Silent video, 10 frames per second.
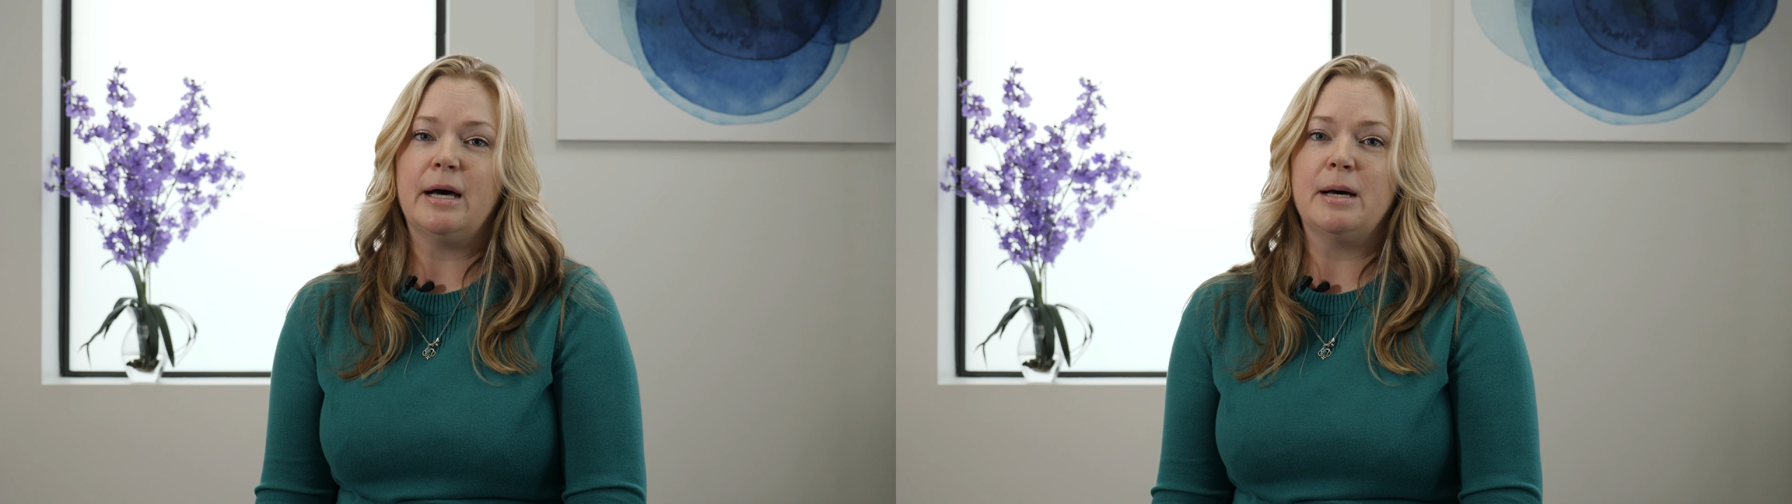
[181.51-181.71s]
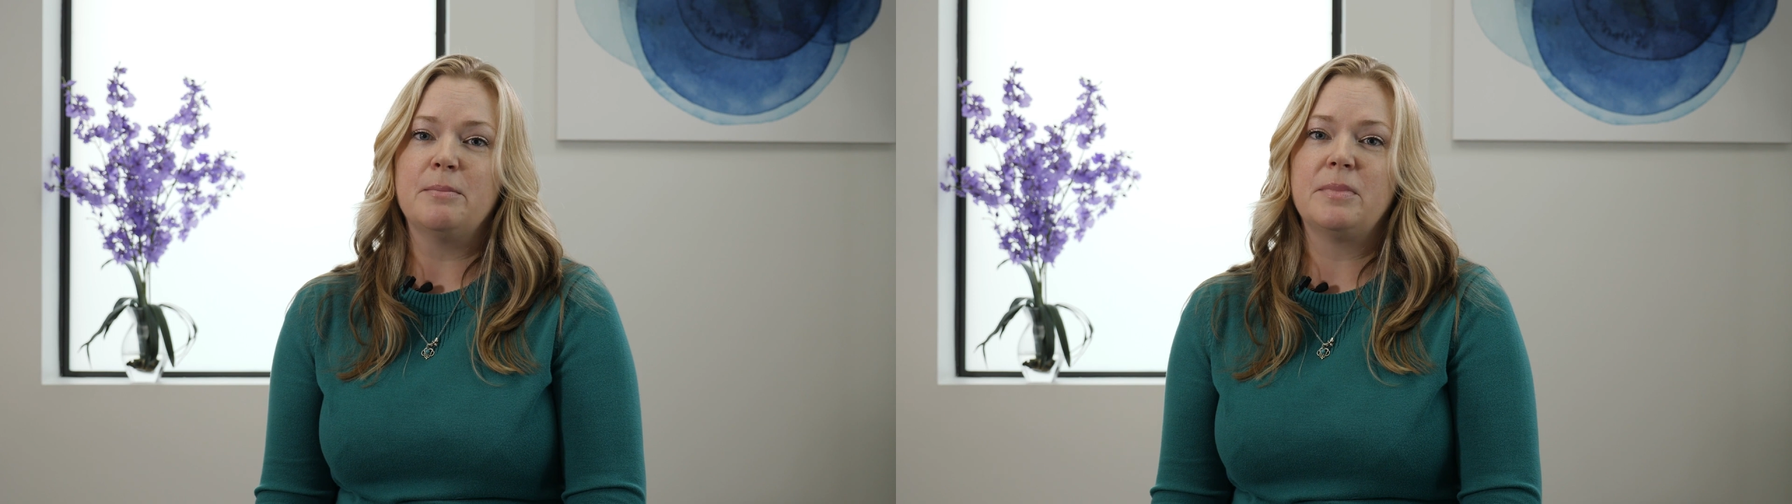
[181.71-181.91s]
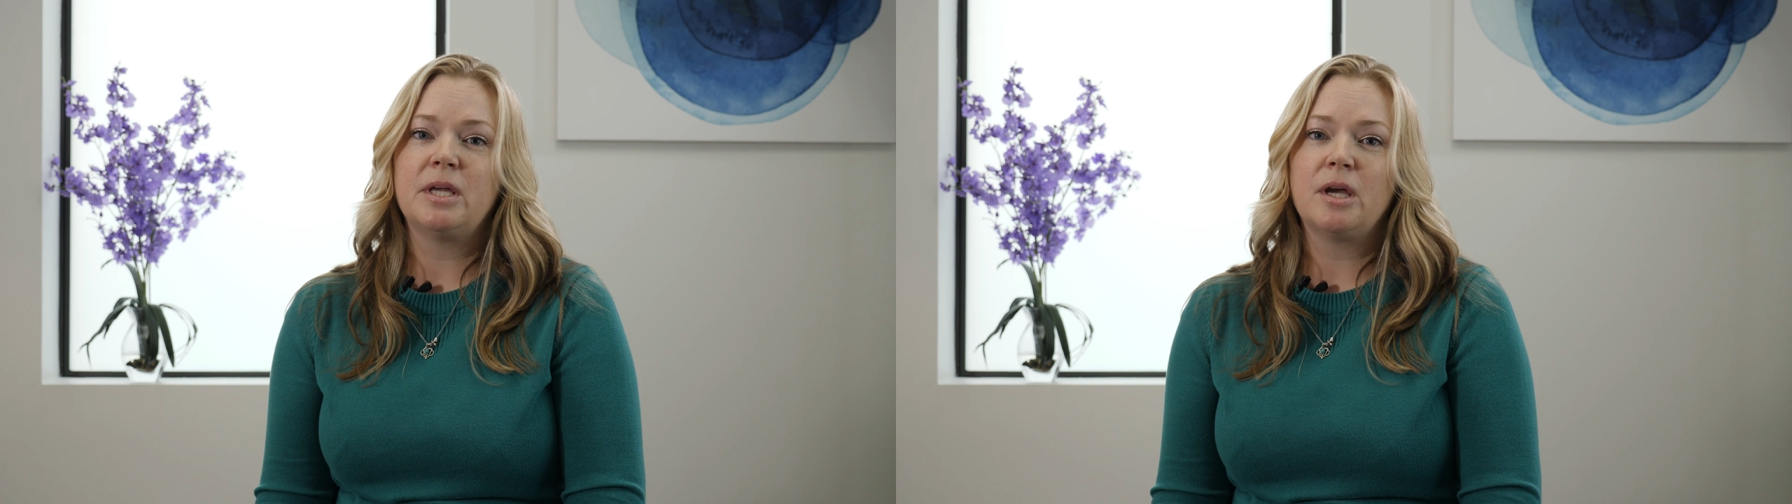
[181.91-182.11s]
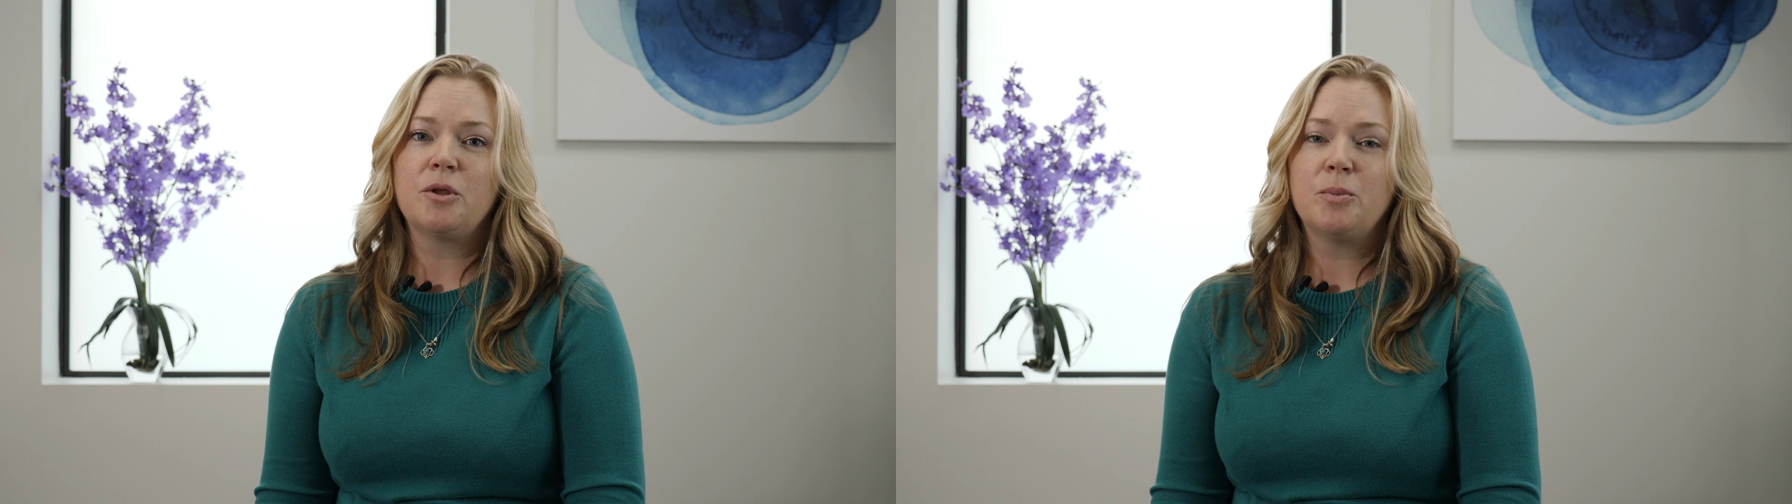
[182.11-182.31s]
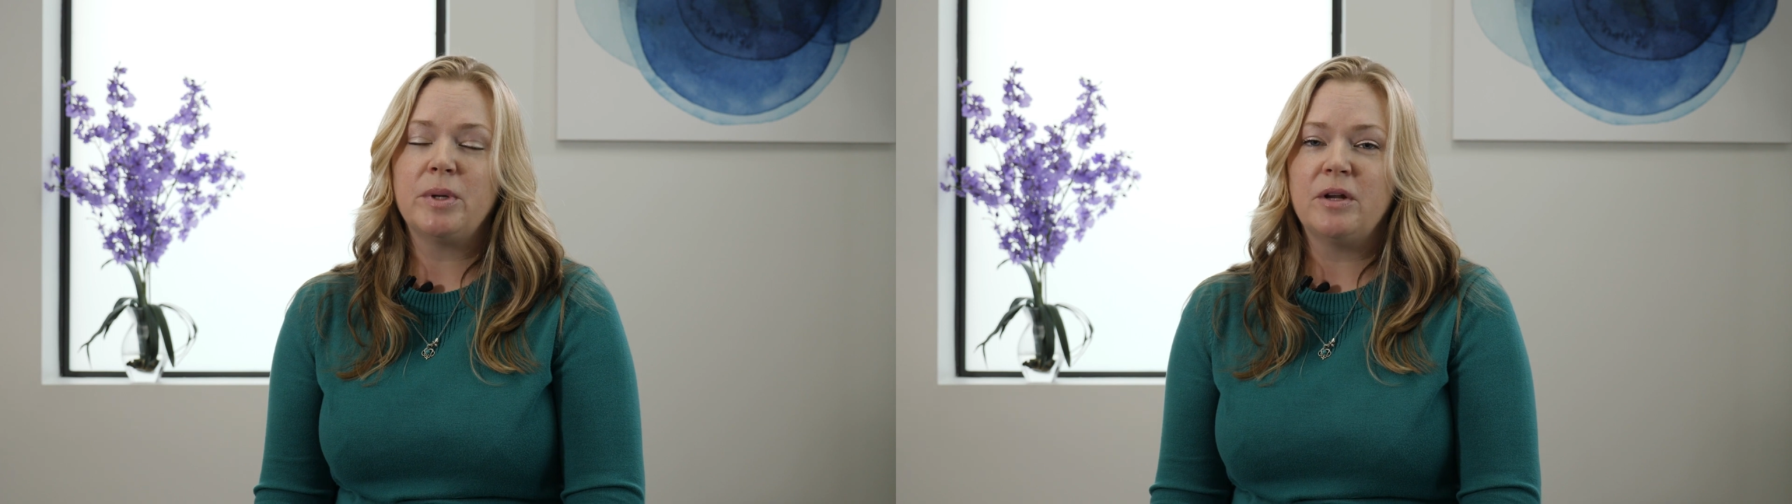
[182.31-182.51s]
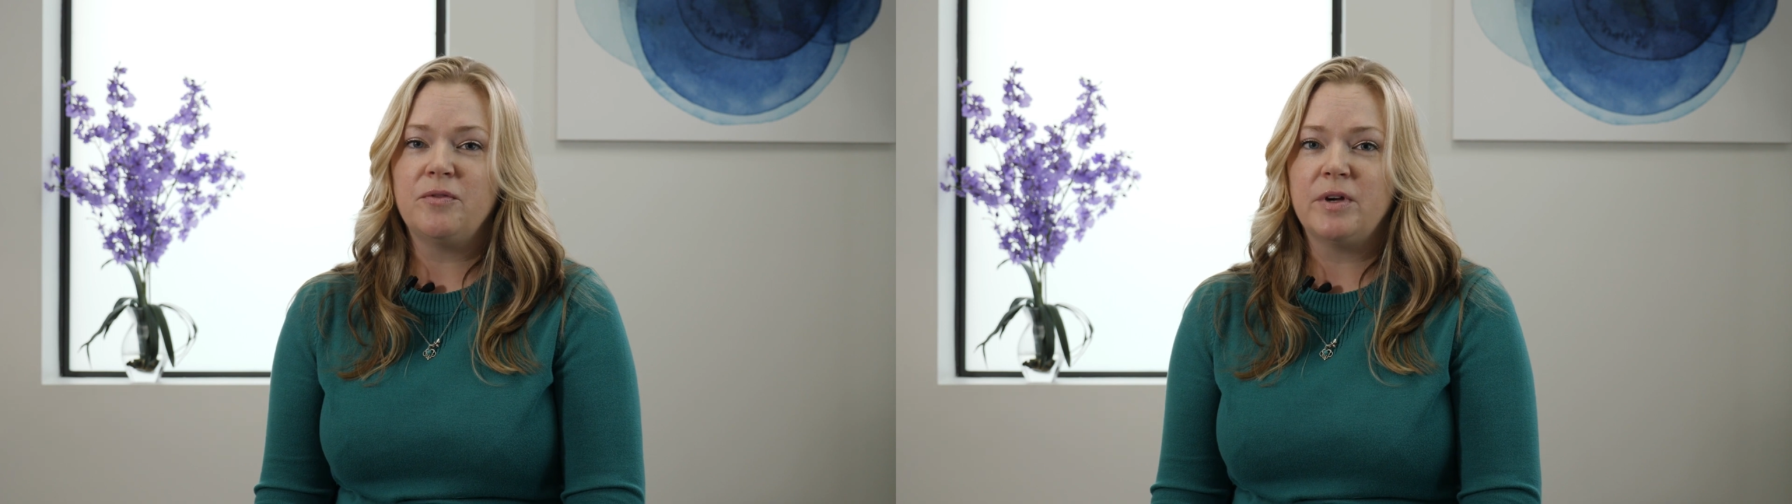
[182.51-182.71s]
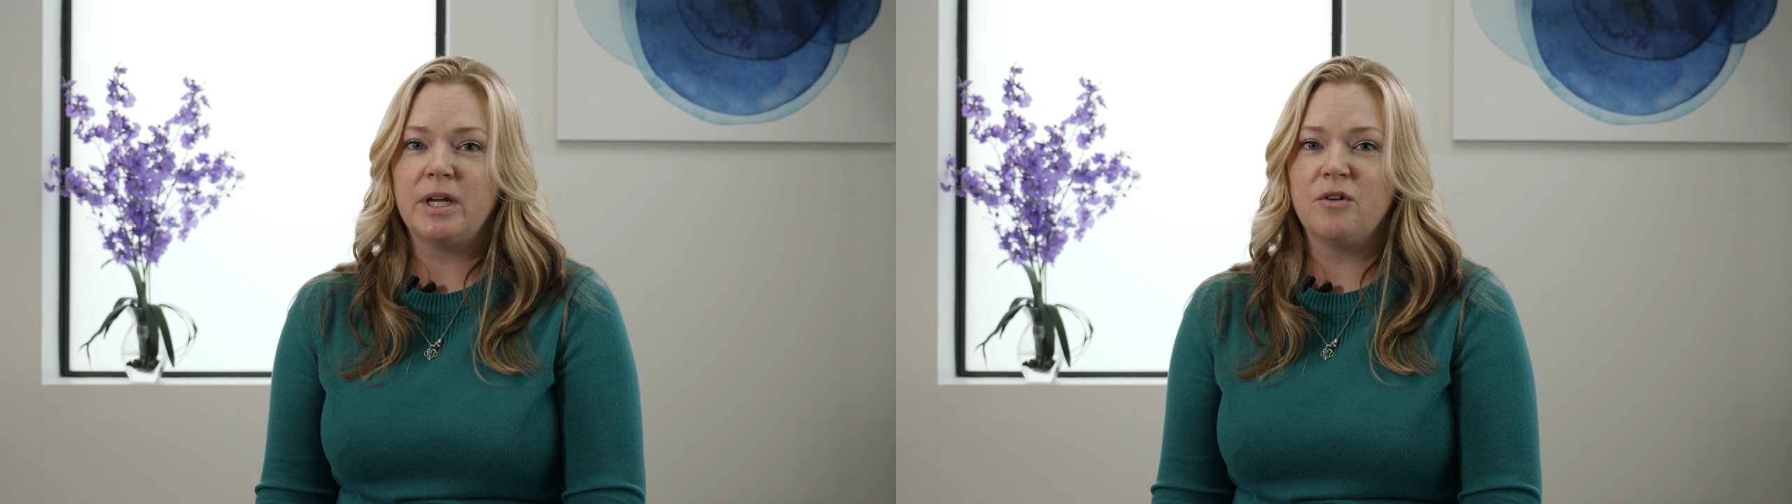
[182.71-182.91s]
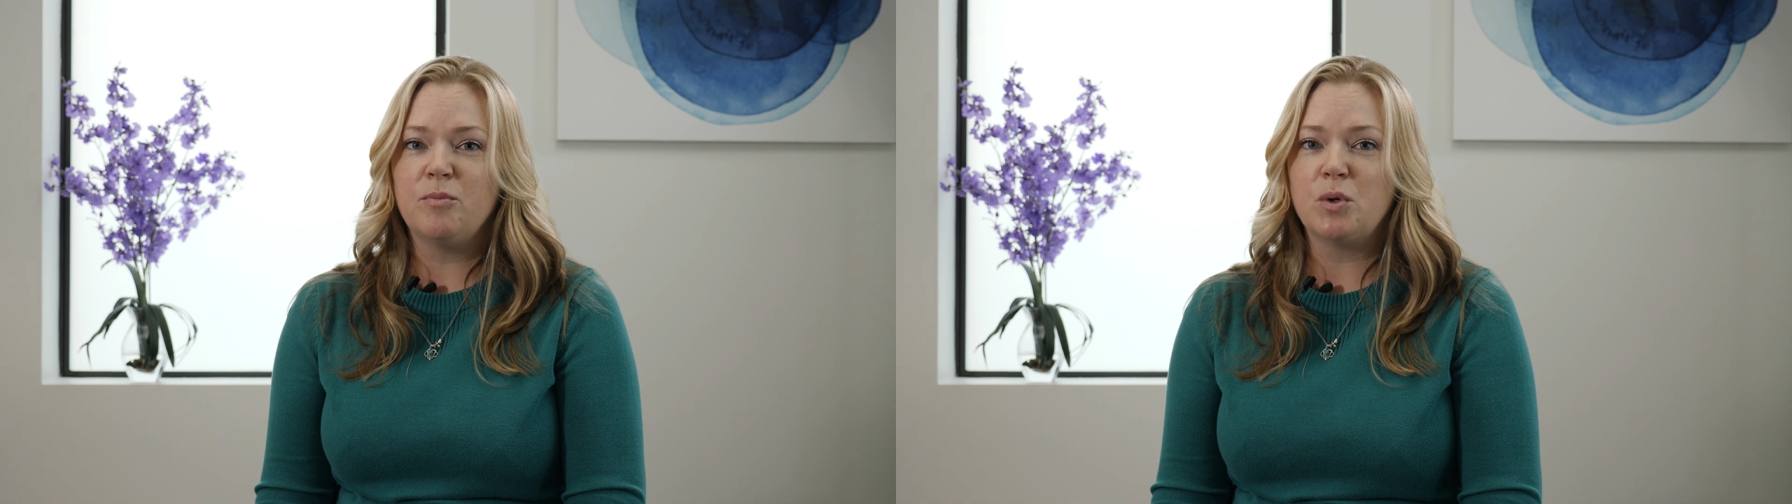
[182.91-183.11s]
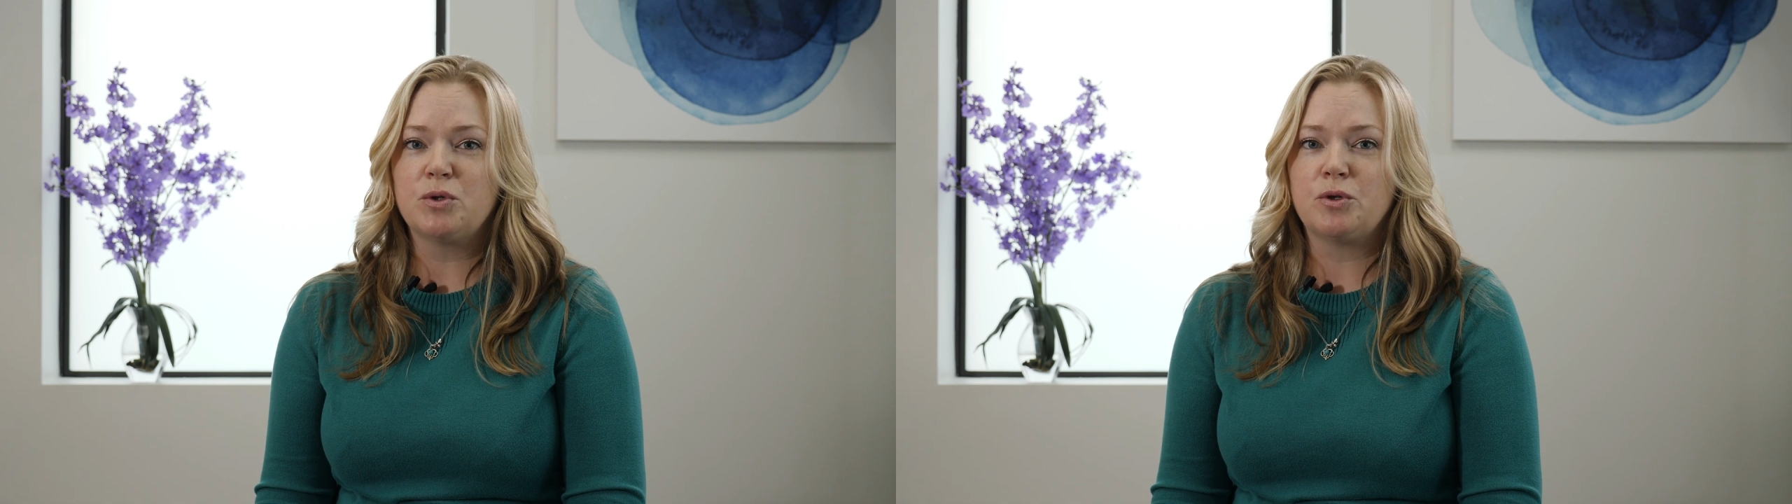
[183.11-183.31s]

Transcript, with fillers: Um, the other benefit of Mohs